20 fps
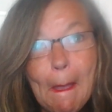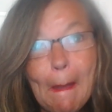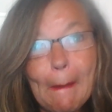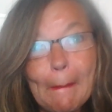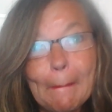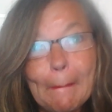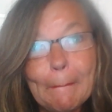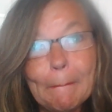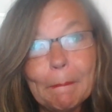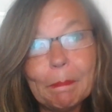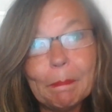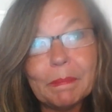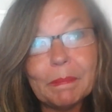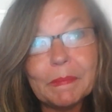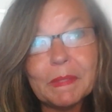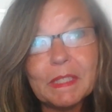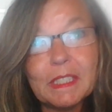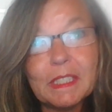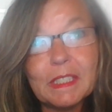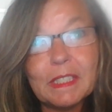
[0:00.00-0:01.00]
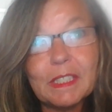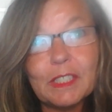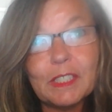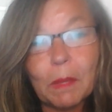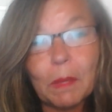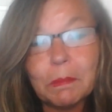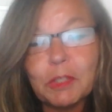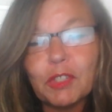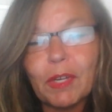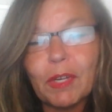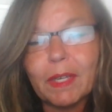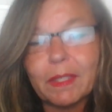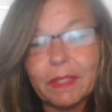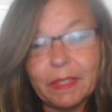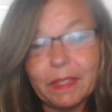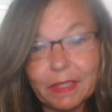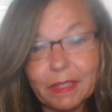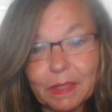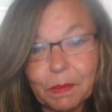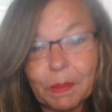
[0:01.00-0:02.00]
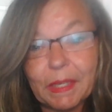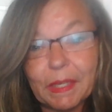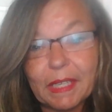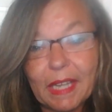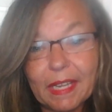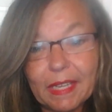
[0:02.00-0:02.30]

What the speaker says: So I'm struggling this week.